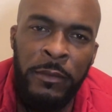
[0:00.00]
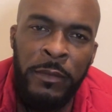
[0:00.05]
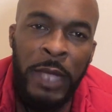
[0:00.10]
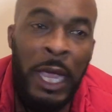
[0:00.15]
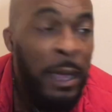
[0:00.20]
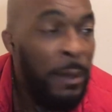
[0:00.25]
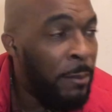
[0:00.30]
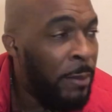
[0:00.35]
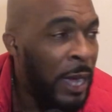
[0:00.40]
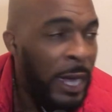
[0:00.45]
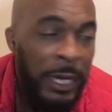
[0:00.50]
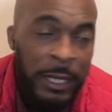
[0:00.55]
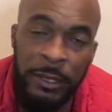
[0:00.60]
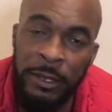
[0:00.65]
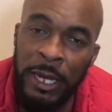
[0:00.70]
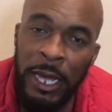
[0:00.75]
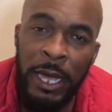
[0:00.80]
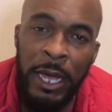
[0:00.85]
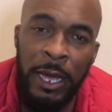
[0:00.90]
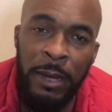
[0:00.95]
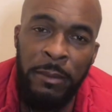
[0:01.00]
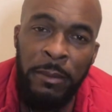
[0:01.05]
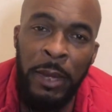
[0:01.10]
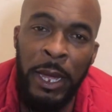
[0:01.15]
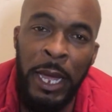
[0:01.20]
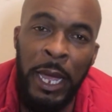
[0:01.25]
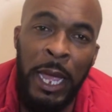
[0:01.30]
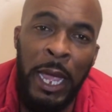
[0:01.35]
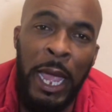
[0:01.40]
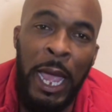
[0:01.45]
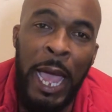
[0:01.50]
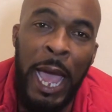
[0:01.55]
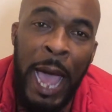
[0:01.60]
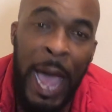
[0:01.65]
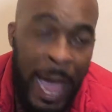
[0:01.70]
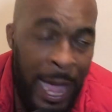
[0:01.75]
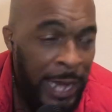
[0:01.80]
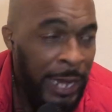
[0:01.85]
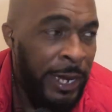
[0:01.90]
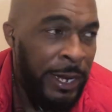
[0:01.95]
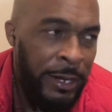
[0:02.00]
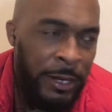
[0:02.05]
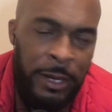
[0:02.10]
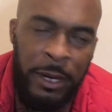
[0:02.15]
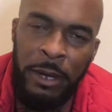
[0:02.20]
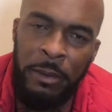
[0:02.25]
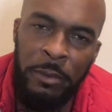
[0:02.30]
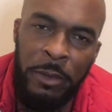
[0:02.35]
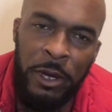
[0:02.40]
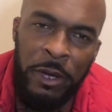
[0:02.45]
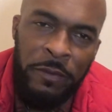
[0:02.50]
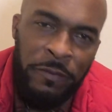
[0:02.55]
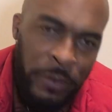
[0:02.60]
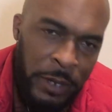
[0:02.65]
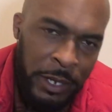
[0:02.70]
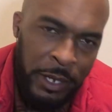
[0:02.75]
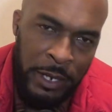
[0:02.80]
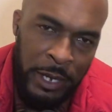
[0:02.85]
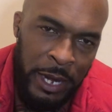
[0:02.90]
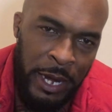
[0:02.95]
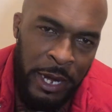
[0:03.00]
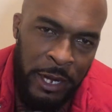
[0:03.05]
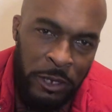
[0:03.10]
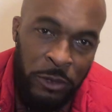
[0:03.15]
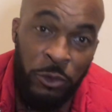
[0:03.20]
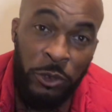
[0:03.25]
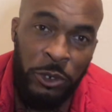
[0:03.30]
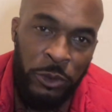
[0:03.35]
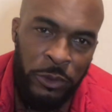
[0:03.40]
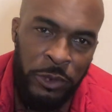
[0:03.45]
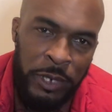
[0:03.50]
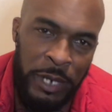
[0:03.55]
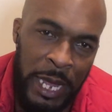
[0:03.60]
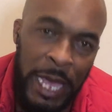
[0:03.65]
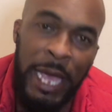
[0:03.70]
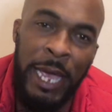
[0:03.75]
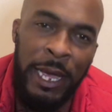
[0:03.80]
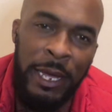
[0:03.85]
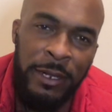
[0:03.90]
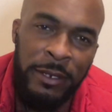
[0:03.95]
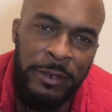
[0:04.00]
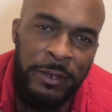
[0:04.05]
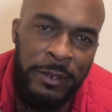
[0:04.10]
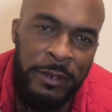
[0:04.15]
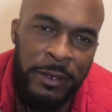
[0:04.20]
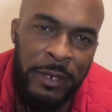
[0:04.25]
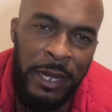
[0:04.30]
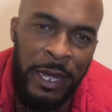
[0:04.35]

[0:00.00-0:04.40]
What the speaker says: And by the time I get to their motherfucking ass, which was last,